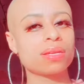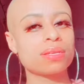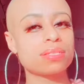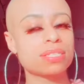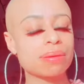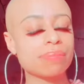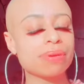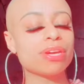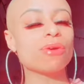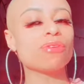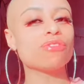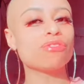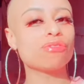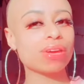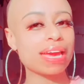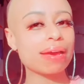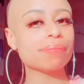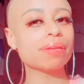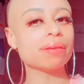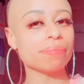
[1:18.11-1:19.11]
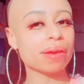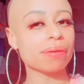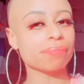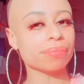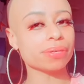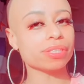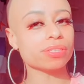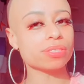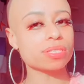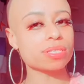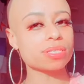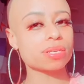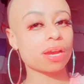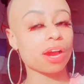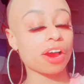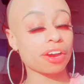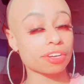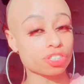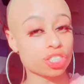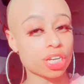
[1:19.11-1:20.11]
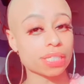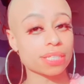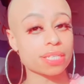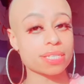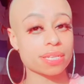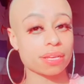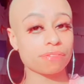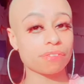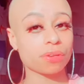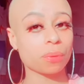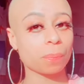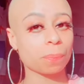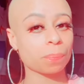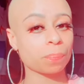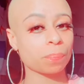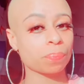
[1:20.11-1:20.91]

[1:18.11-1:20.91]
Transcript: some of your family members are jealous of you.